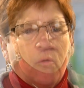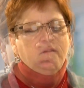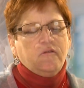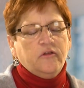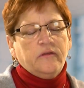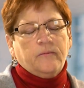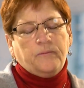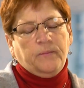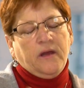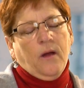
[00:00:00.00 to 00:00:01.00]
It's just
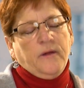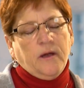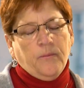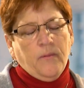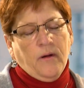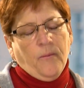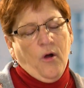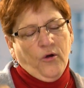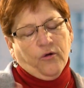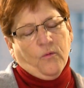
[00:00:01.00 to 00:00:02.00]
becoming a, a
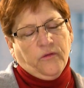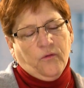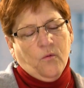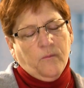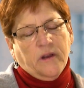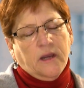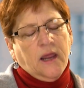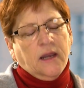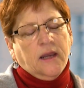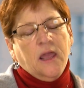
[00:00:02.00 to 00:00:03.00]
partner with the woman
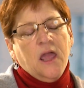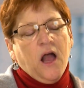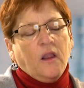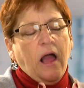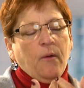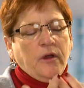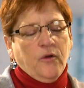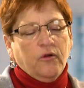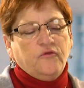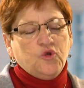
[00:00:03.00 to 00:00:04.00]
and allowing
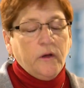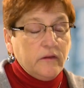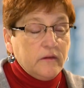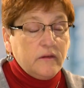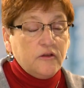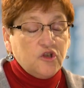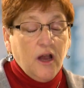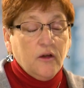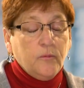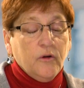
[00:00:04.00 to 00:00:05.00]
her choices in
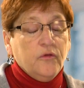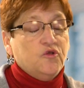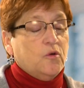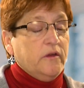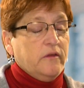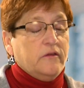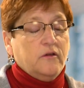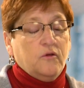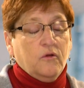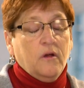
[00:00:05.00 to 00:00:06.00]
childbirth, choices
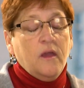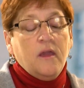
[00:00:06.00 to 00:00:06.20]
in her,